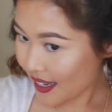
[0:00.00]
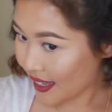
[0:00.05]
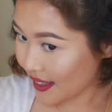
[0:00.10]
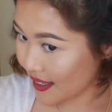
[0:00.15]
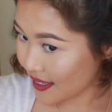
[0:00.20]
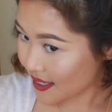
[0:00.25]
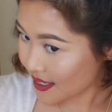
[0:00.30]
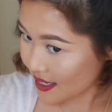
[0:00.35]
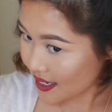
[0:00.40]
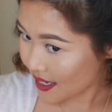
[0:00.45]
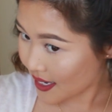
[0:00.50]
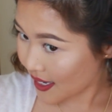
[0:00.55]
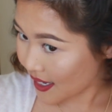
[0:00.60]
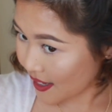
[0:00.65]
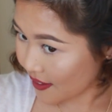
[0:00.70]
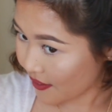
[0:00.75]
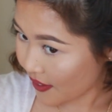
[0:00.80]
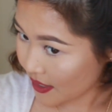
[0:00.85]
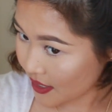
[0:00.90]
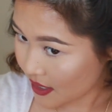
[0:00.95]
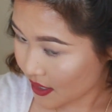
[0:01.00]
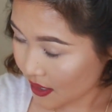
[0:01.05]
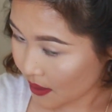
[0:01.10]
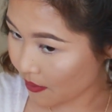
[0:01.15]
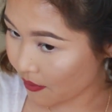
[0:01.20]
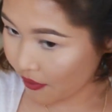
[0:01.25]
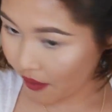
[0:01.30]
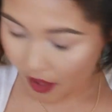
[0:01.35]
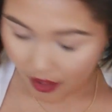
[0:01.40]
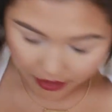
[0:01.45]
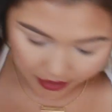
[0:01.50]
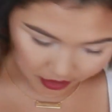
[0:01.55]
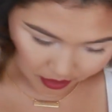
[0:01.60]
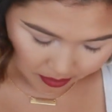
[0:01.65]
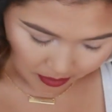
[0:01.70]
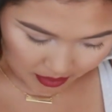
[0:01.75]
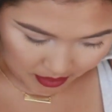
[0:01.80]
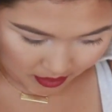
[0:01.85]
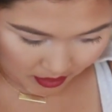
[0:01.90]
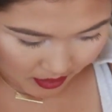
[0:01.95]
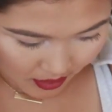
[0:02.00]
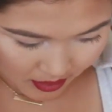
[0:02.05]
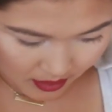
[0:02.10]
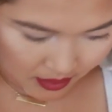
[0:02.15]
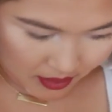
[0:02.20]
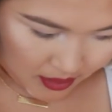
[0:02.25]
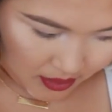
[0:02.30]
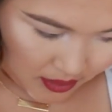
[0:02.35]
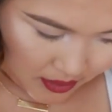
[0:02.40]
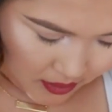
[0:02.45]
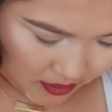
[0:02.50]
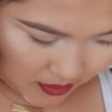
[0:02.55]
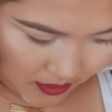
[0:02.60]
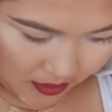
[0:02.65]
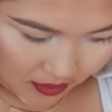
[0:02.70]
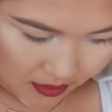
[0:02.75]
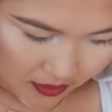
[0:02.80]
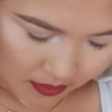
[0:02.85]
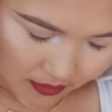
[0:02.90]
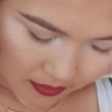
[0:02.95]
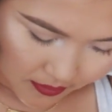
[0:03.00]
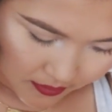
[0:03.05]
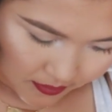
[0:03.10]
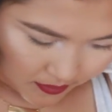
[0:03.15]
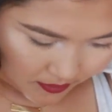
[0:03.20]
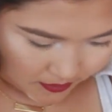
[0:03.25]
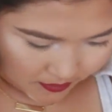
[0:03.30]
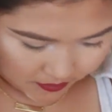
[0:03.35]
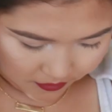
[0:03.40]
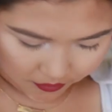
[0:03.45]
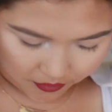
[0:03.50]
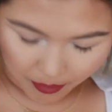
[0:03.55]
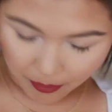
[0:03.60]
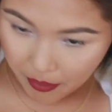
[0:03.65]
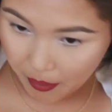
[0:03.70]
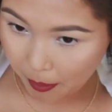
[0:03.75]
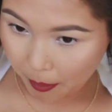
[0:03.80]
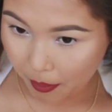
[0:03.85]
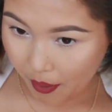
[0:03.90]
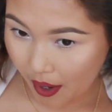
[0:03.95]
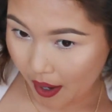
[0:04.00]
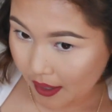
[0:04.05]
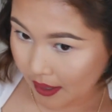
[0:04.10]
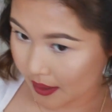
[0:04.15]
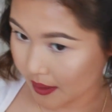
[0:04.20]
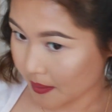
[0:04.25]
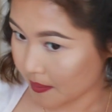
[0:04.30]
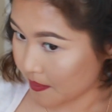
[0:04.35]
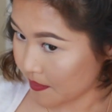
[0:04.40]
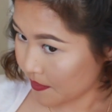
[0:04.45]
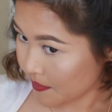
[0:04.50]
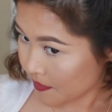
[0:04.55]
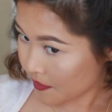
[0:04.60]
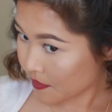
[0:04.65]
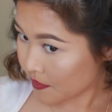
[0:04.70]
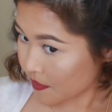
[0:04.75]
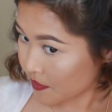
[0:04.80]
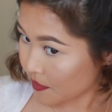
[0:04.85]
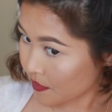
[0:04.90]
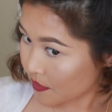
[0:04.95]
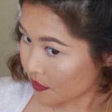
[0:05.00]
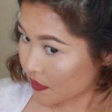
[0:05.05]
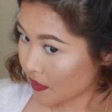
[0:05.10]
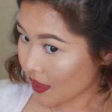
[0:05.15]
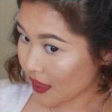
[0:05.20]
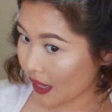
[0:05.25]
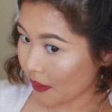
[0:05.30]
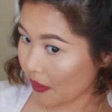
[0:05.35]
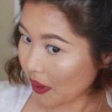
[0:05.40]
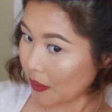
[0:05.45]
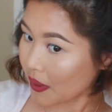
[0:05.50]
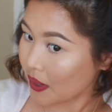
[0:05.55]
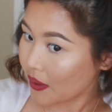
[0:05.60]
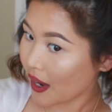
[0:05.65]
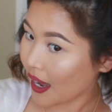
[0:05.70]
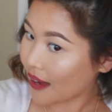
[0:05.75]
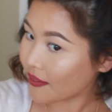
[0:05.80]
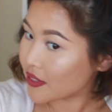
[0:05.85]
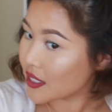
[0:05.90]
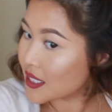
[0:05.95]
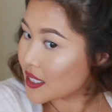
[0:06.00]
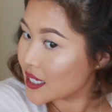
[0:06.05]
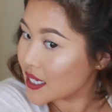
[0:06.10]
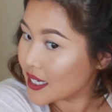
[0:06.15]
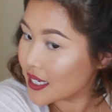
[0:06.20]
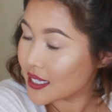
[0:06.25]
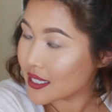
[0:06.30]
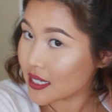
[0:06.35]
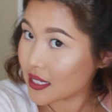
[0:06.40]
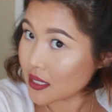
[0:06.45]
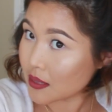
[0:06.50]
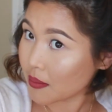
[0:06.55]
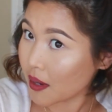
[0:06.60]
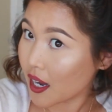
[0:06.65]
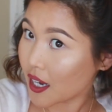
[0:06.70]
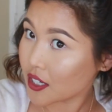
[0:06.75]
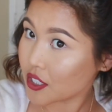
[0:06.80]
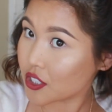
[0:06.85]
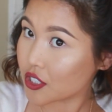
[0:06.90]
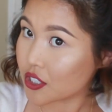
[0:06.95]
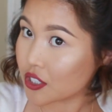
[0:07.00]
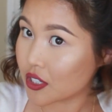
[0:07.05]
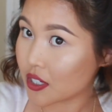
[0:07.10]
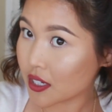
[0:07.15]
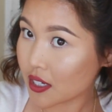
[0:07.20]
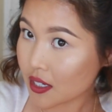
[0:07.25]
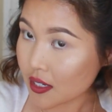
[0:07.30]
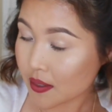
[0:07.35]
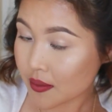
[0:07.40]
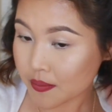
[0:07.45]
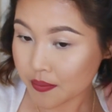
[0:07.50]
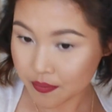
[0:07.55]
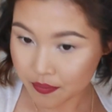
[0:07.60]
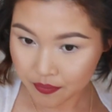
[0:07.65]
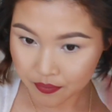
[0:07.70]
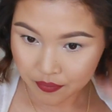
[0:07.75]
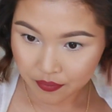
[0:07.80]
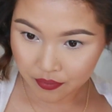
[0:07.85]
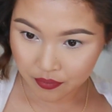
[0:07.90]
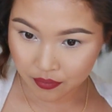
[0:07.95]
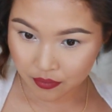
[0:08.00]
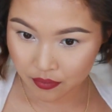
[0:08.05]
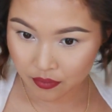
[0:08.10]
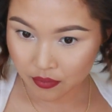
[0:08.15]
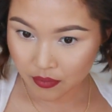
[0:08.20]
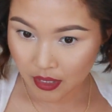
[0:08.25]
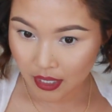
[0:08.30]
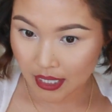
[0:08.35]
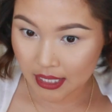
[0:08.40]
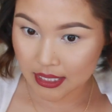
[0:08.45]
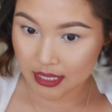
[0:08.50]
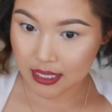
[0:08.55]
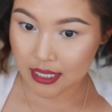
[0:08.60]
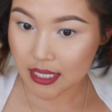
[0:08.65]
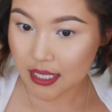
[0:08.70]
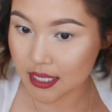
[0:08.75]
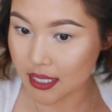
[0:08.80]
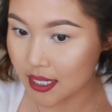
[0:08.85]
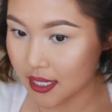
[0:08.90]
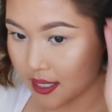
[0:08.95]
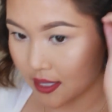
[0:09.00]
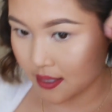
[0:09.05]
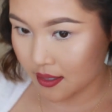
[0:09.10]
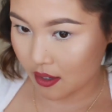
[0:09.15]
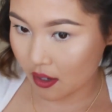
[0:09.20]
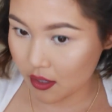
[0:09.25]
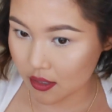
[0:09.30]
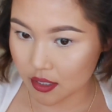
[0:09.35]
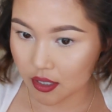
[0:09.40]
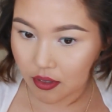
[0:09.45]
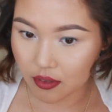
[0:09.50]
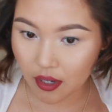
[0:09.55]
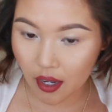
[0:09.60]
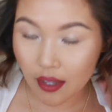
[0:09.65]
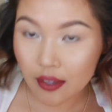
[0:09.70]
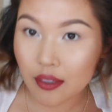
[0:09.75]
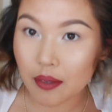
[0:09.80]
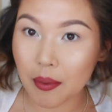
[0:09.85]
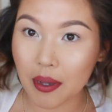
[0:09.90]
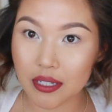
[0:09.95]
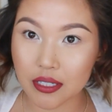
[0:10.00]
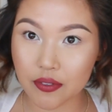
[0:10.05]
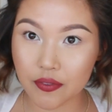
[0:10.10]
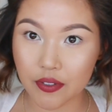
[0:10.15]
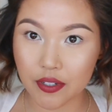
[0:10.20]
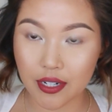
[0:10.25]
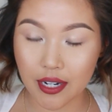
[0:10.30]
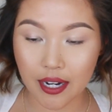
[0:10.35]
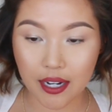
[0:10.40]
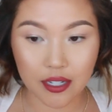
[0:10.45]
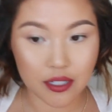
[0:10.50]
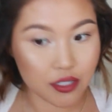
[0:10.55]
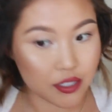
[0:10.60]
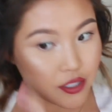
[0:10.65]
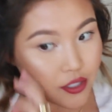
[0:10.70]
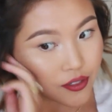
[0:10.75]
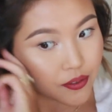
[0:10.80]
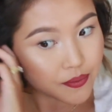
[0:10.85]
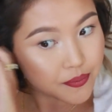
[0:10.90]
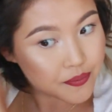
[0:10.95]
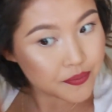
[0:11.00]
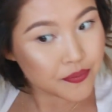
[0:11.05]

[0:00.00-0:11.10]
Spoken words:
And this is going to give us some volume in from the bottom. That way we don't have to tease as much. Because teasing is also not the best for your hair too.